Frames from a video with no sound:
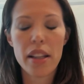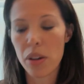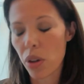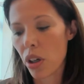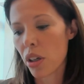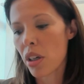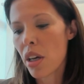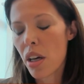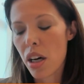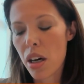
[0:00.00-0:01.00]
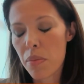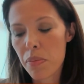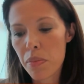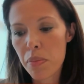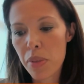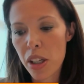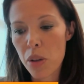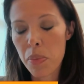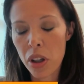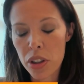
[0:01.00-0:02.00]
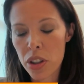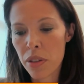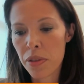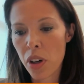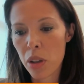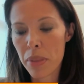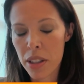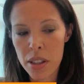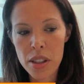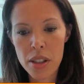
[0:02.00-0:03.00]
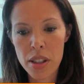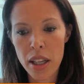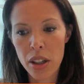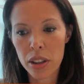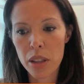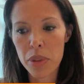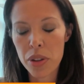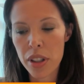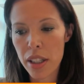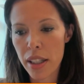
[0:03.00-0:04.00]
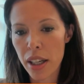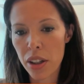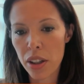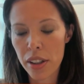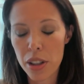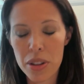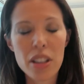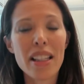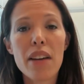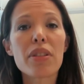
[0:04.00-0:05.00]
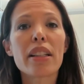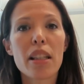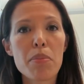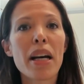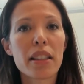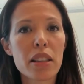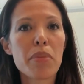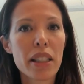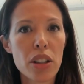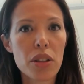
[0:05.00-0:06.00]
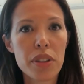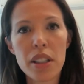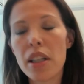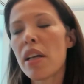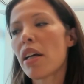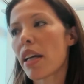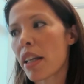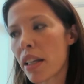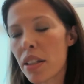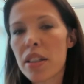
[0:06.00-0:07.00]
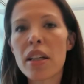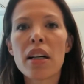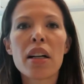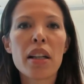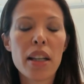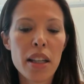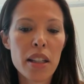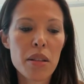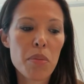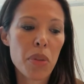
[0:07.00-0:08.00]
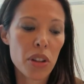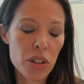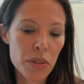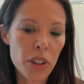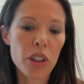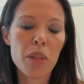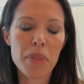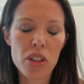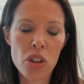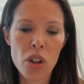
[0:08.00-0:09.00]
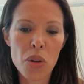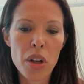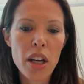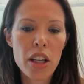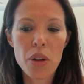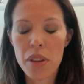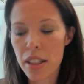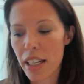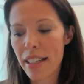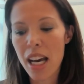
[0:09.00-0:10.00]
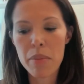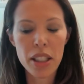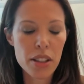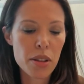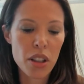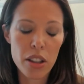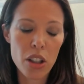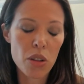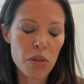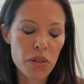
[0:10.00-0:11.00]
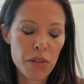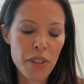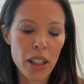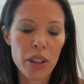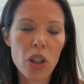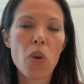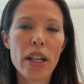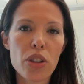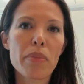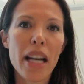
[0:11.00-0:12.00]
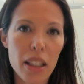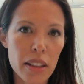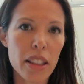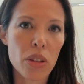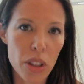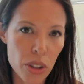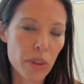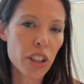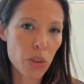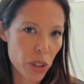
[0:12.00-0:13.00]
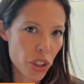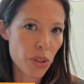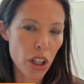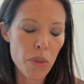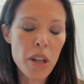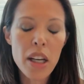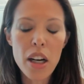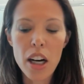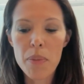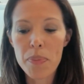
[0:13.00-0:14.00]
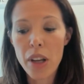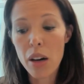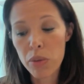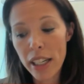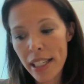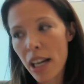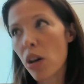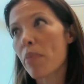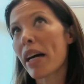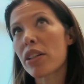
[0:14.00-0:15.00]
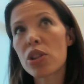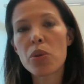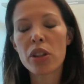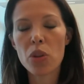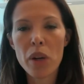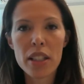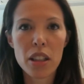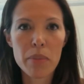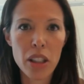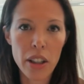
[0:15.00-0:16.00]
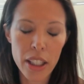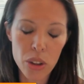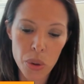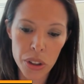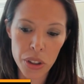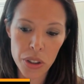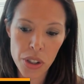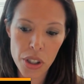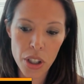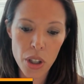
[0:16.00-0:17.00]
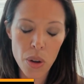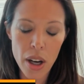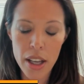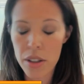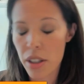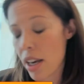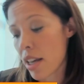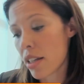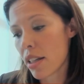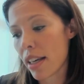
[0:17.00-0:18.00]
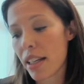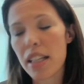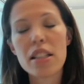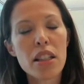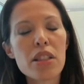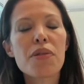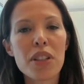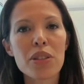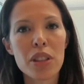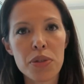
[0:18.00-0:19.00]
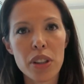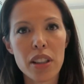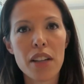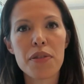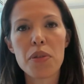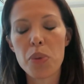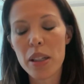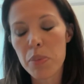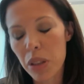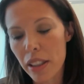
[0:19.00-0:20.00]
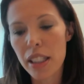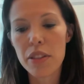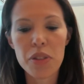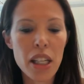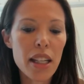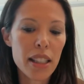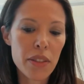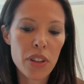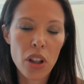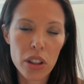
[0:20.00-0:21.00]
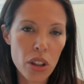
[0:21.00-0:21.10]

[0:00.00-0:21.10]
There are um, you know parts of our business and our community that are you know still heavily impacted by covid in india in parts of europe and so you know the dynamics you know vary quite dramatically across region which you know um, uh, right now i'm at 200 west i'm in our headquarters you know and and it, it does feel different I, we believe given our